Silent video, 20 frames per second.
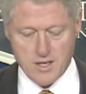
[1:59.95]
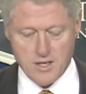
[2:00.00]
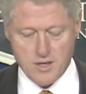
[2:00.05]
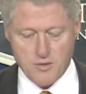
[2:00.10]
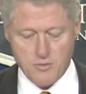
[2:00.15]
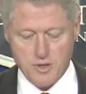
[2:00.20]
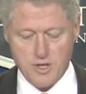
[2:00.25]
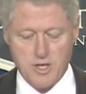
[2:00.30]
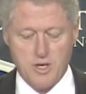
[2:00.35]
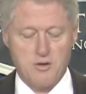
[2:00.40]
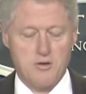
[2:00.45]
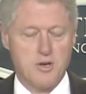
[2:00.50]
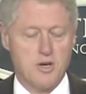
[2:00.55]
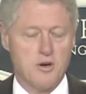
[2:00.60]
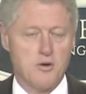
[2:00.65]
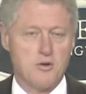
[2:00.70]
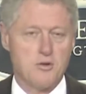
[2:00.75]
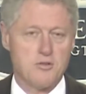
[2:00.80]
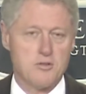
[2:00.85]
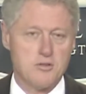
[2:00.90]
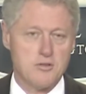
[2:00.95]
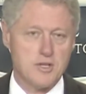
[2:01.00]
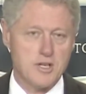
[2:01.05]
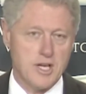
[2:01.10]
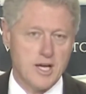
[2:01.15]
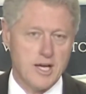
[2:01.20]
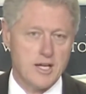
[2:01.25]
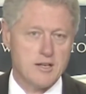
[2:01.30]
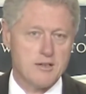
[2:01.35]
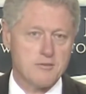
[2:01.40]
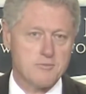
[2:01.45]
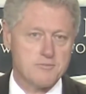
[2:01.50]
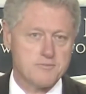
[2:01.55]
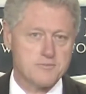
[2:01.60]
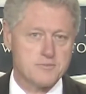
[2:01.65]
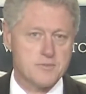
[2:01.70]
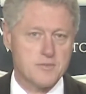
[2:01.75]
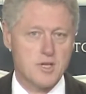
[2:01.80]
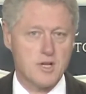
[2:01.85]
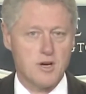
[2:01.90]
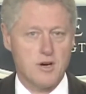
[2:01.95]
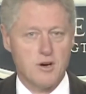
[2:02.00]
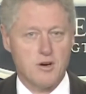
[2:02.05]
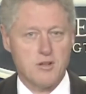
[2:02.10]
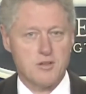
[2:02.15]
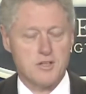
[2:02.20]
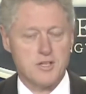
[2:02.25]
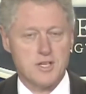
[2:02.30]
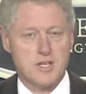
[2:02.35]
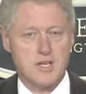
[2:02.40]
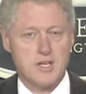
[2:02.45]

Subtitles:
We don't know yet all the